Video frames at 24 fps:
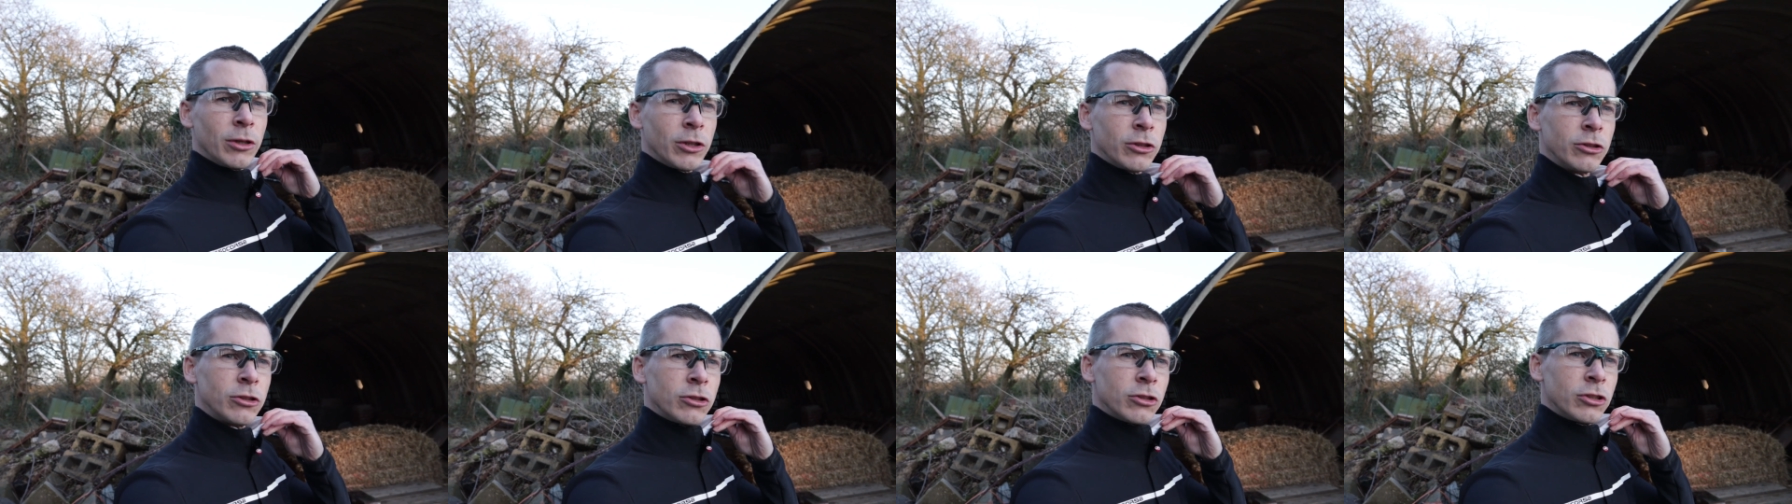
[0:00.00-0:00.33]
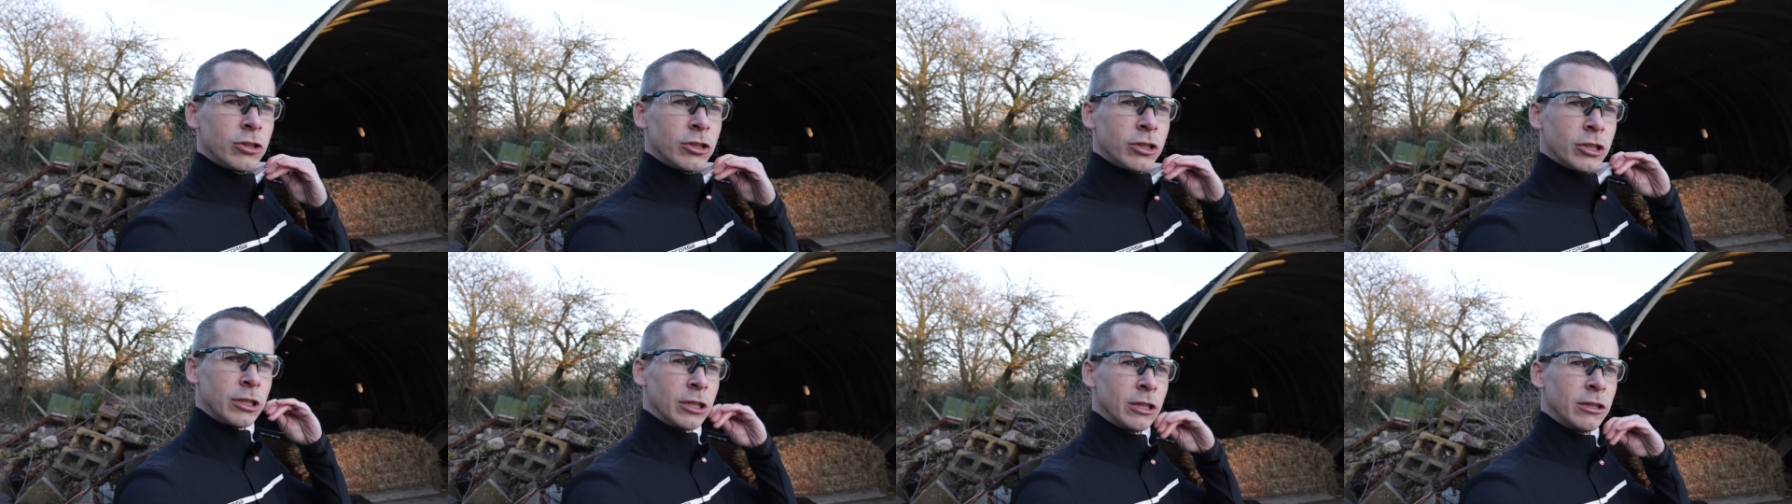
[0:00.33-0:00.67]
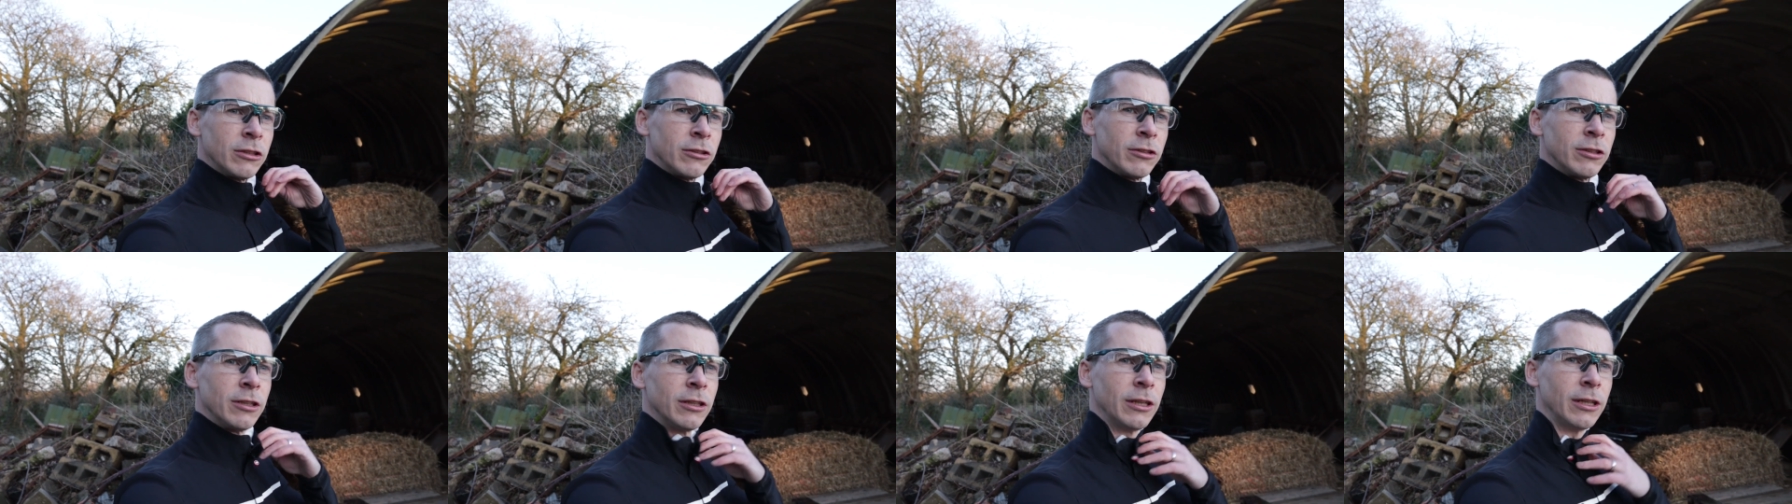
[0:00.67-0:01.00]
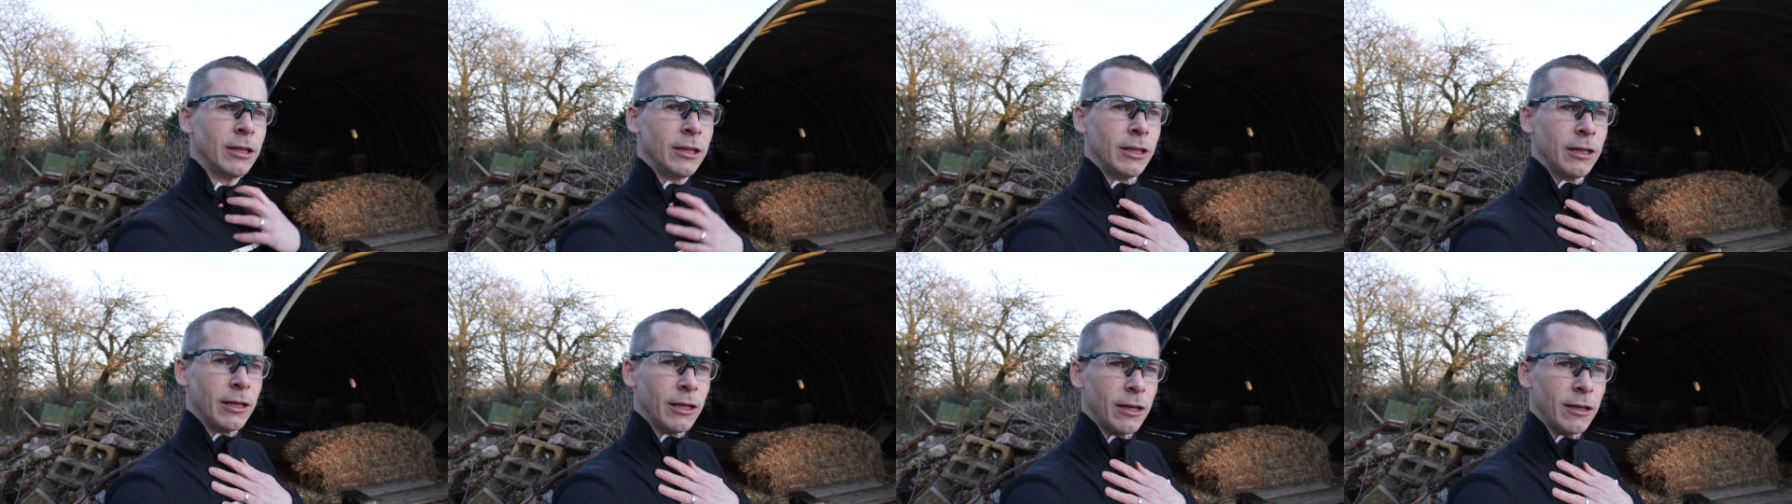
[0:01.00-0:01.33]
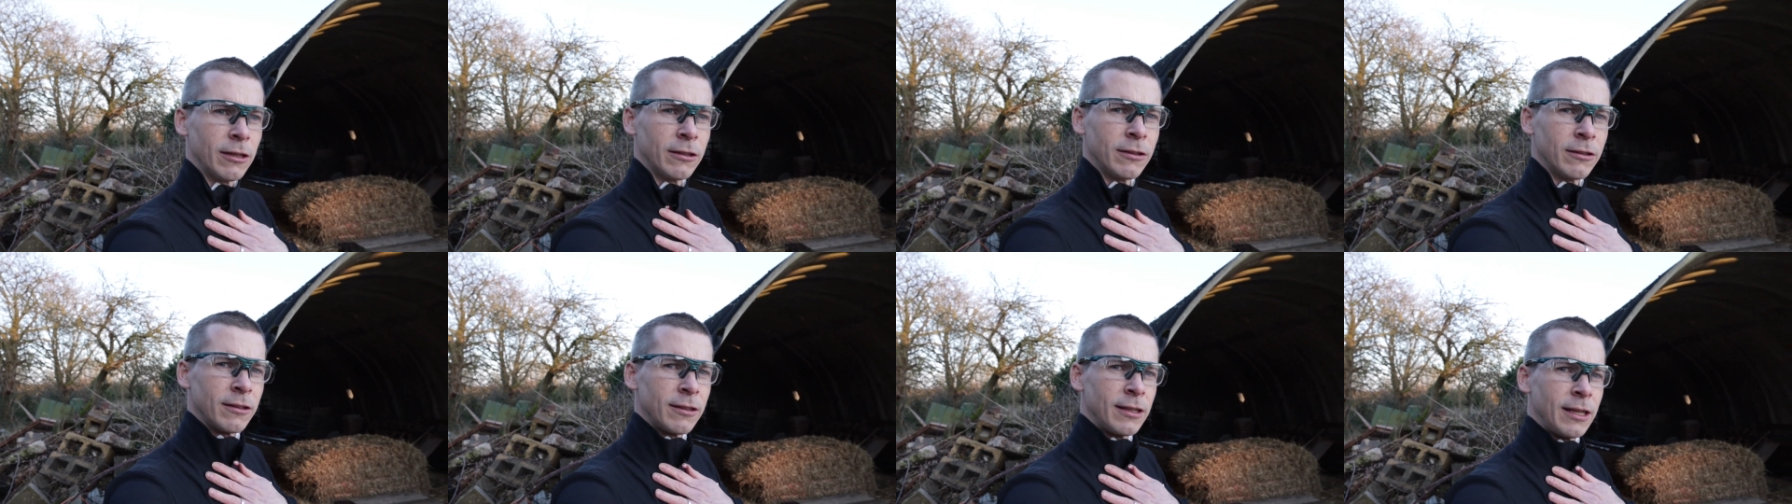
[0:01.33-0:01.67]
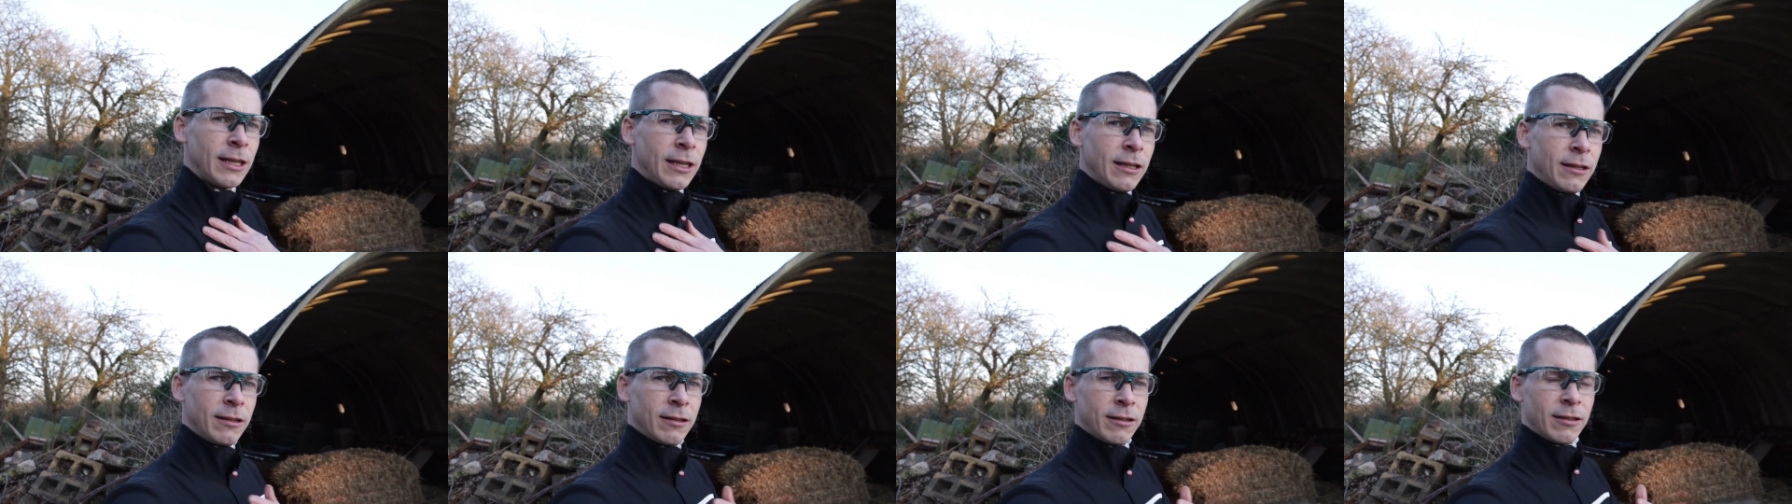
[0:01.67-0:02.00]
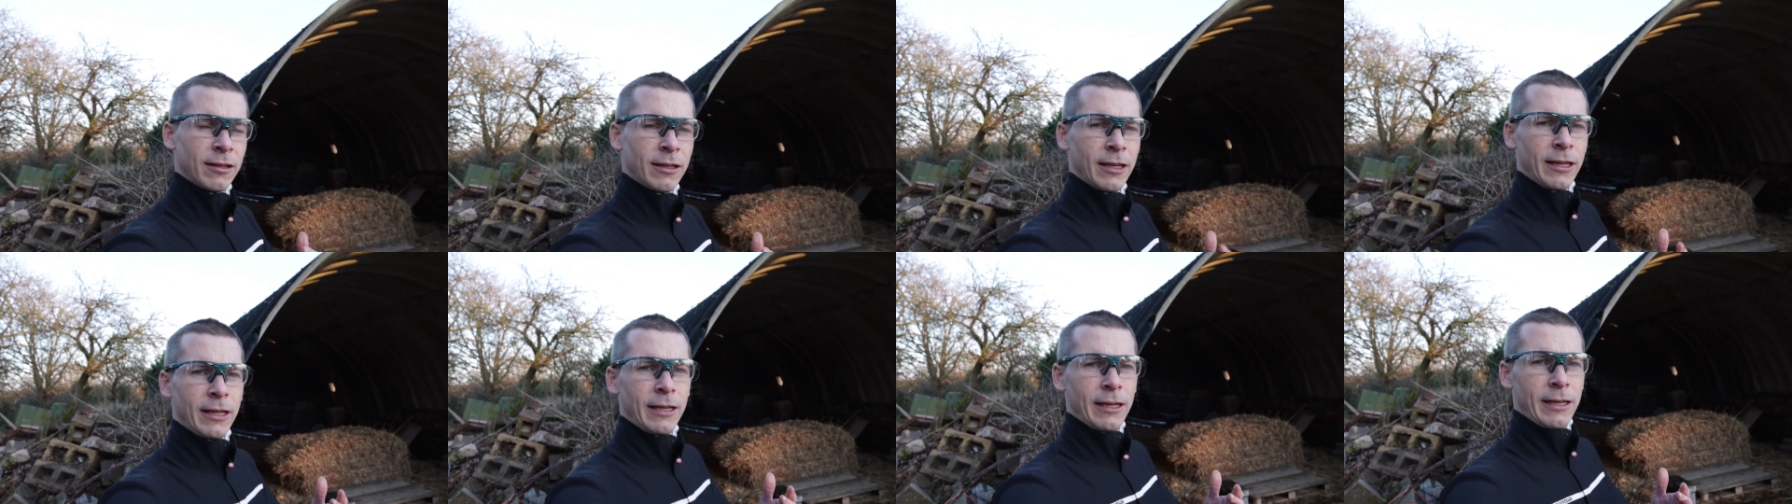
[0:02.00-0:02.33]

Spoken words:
undershirt underneath,